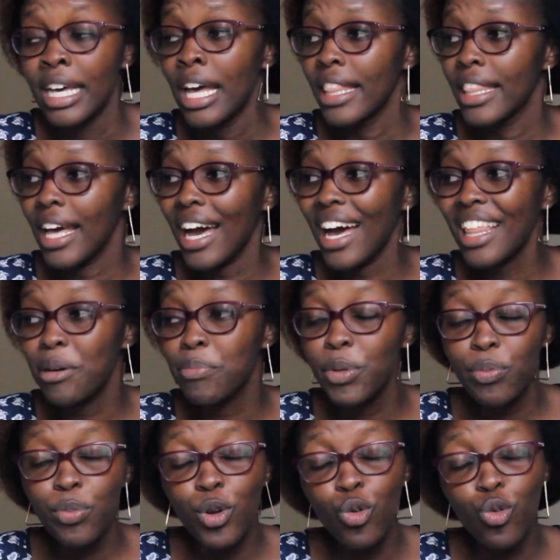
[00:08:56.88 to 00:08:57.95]
There are other
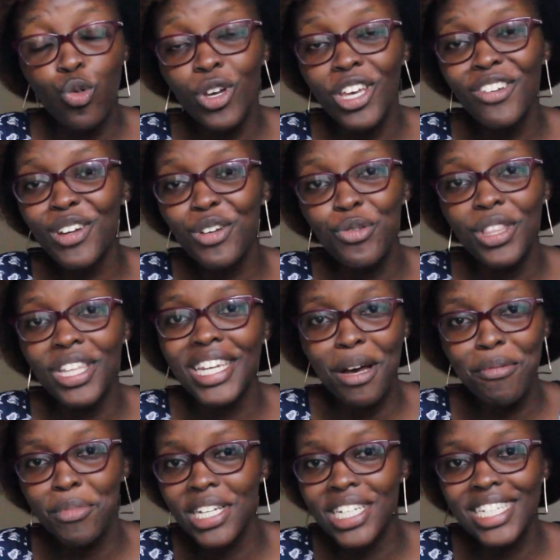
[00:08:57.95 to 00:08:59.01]
people who, even with
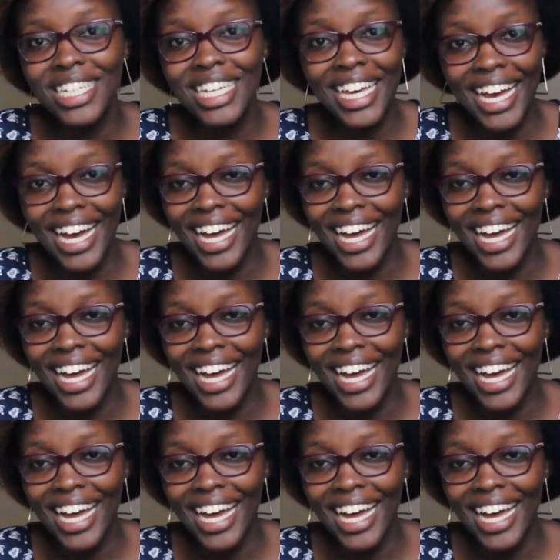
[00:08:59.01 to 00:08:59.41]
damaged hair,